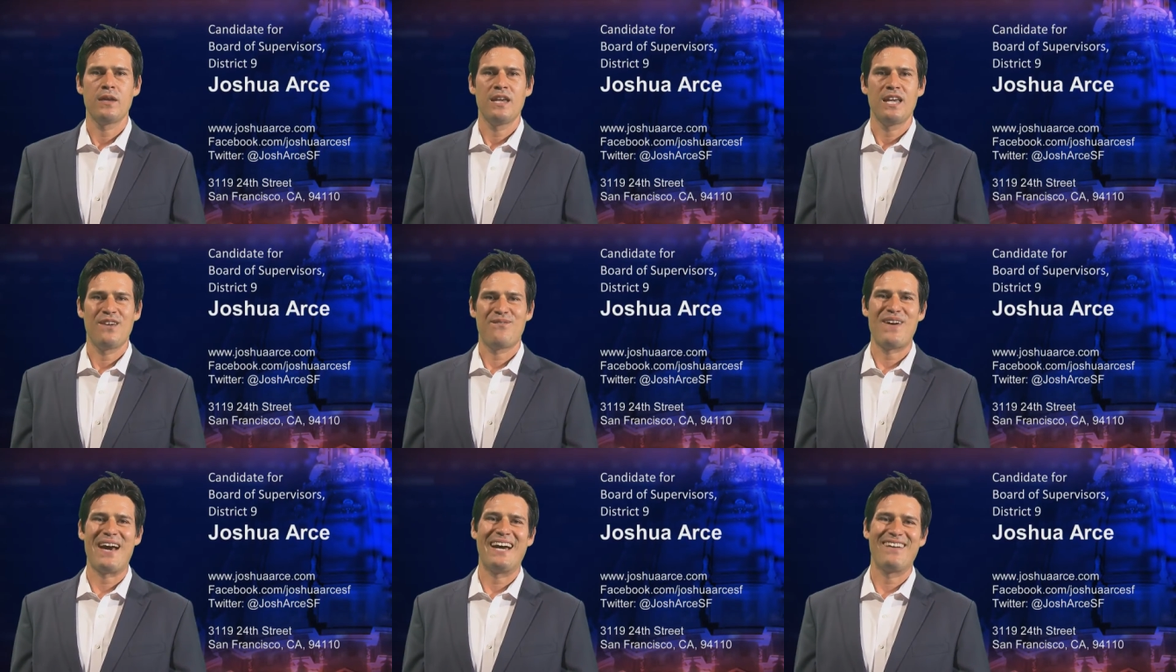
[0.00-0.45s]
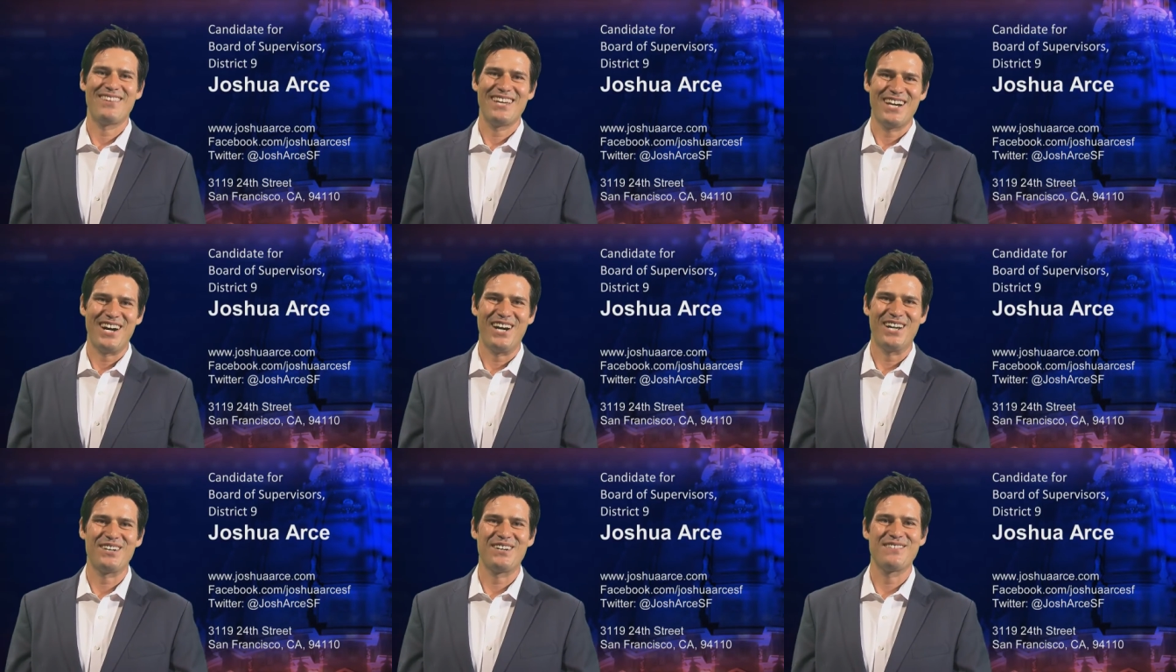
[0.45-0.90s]
If I have the
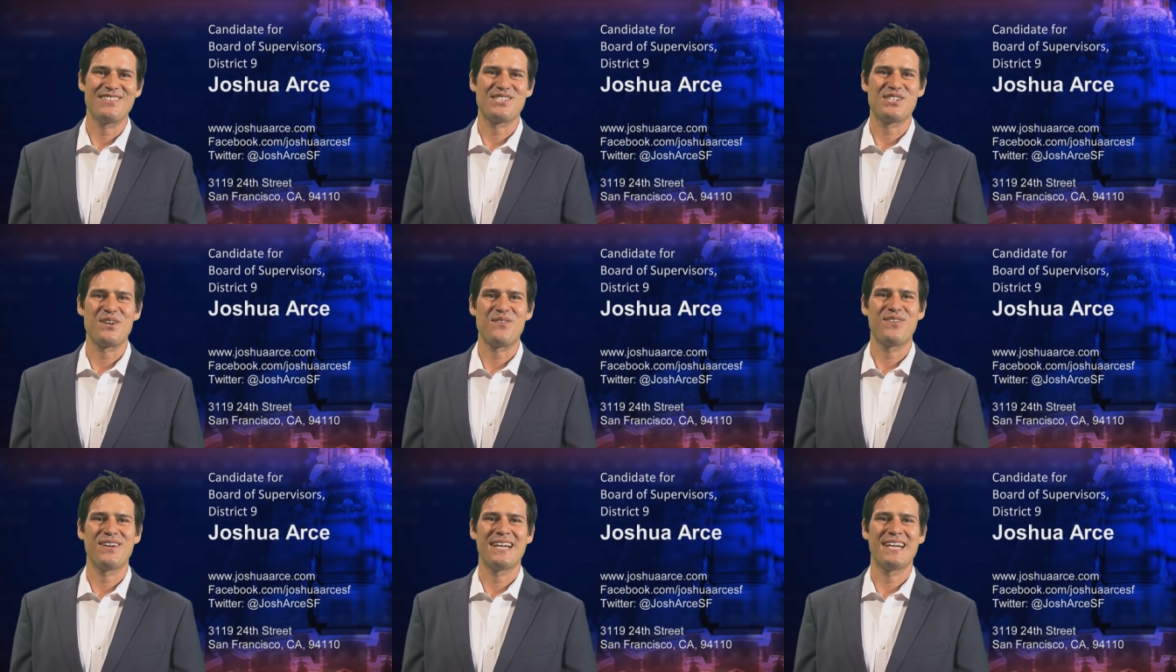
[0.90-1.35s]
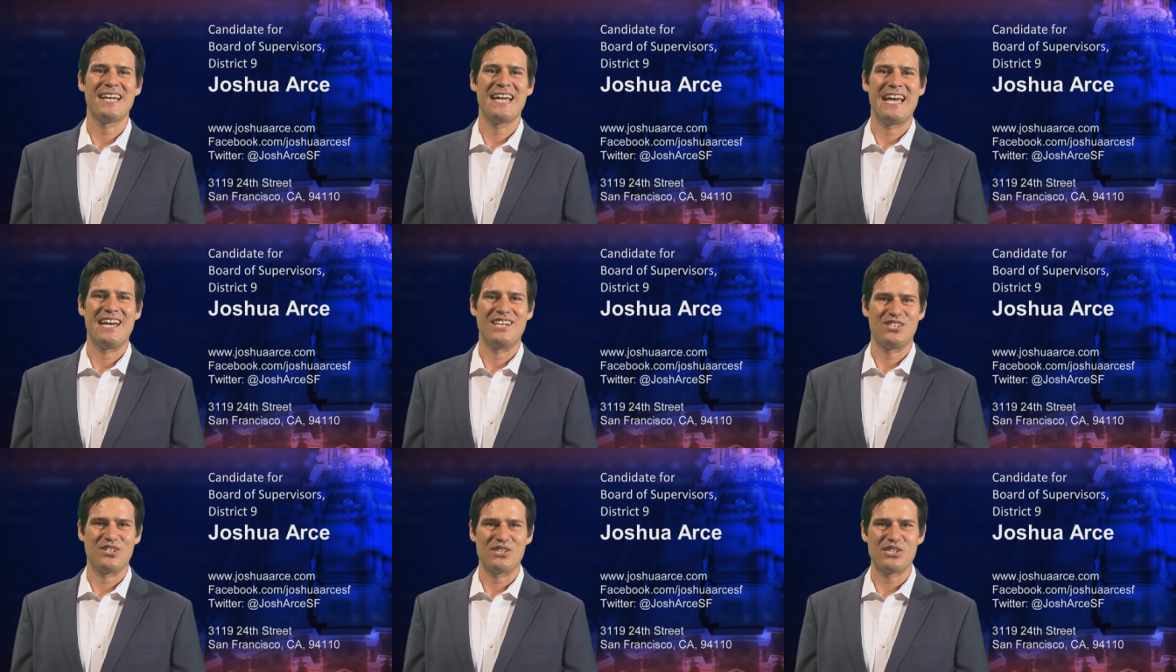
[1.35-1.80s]
honor of serving
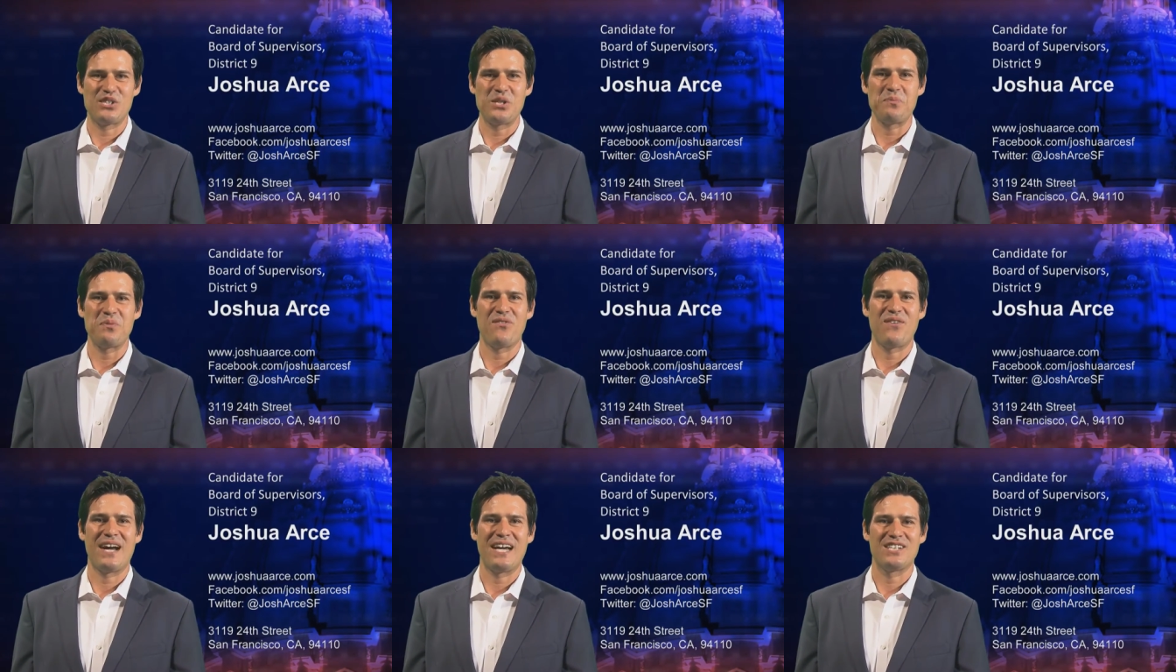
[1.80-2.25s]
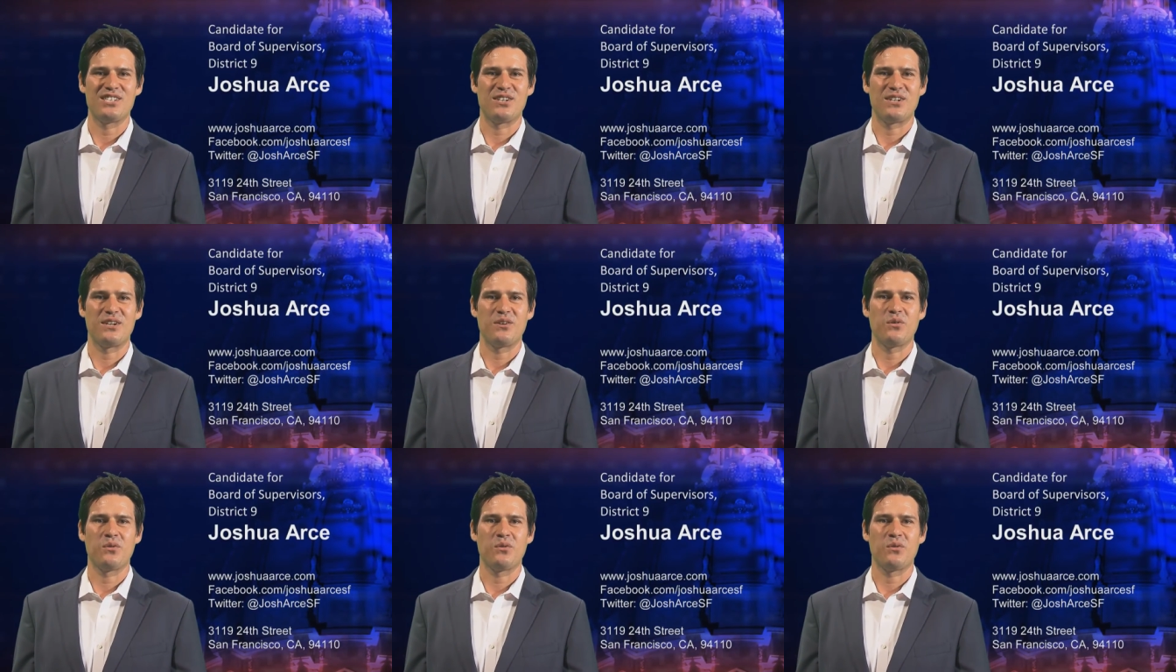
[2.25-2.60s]
as your supervisor,